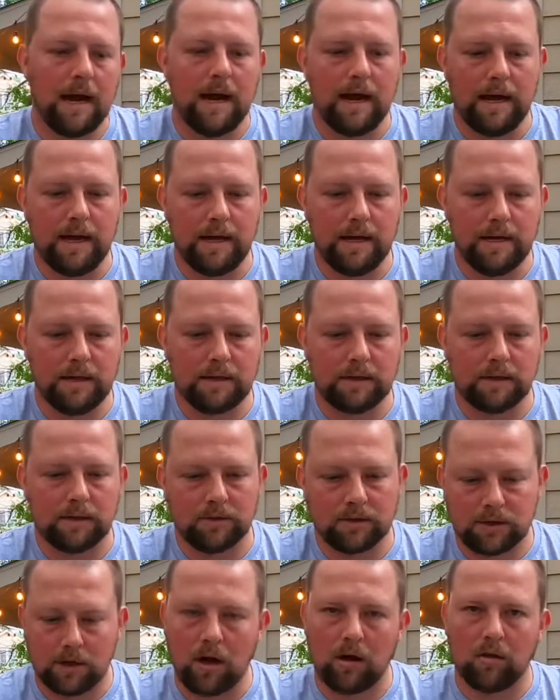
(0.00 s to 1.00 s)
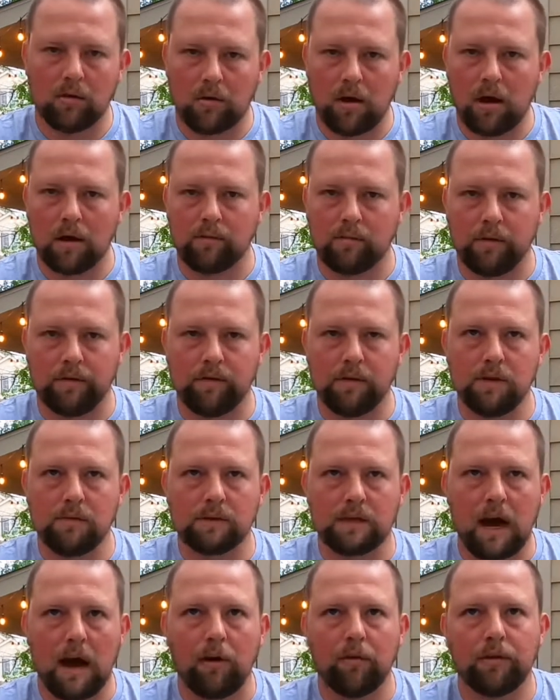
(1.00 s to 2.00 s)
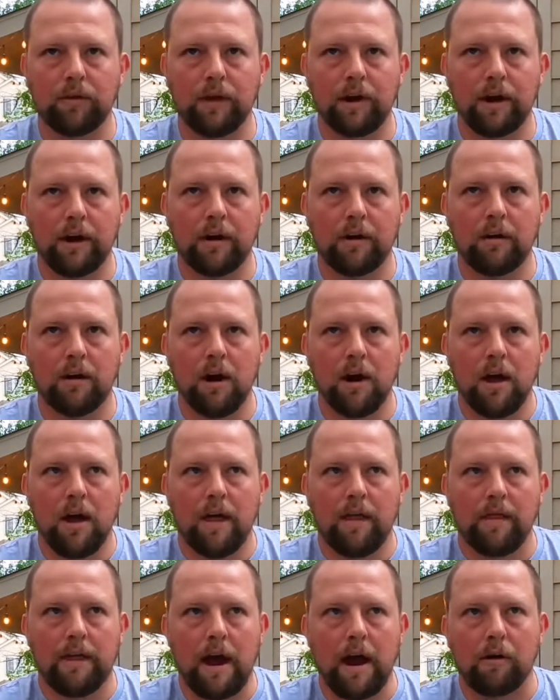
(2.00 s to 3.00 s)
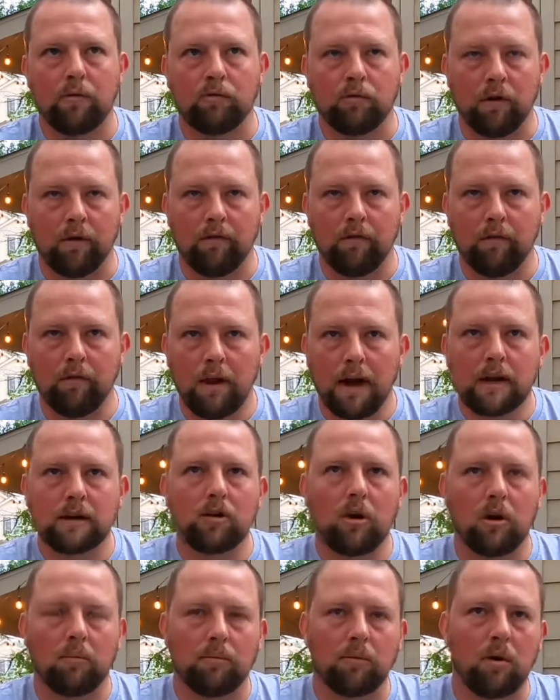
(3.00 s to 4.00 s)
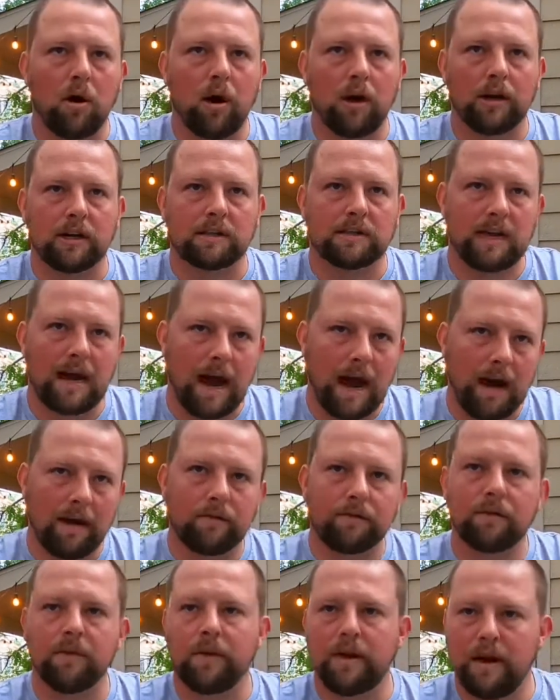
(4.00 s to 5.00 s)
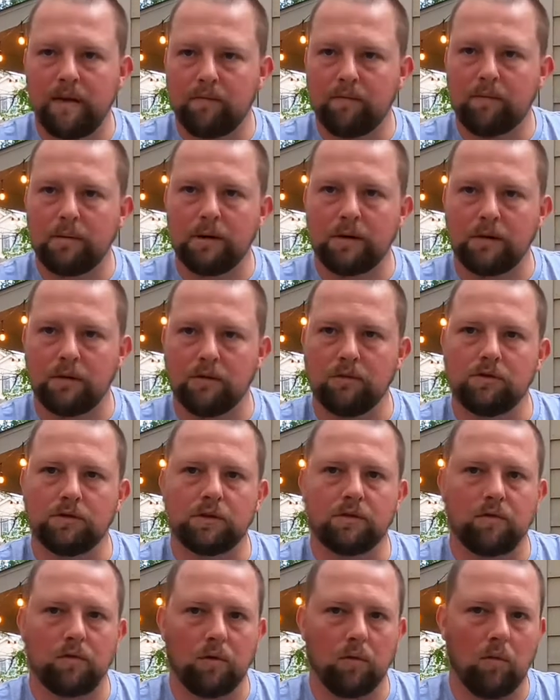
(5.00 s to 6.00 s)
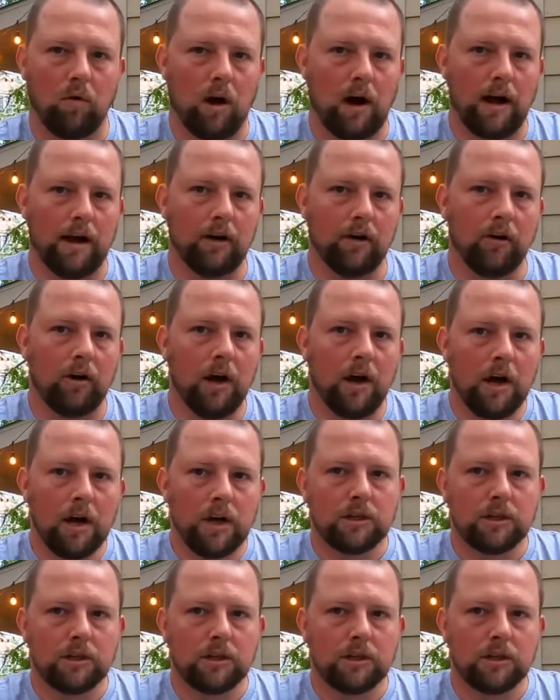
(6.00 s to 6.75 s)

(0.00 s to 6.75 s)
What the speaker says: is there's not a lot of reviews out there that reflect on products after they've been used for a while.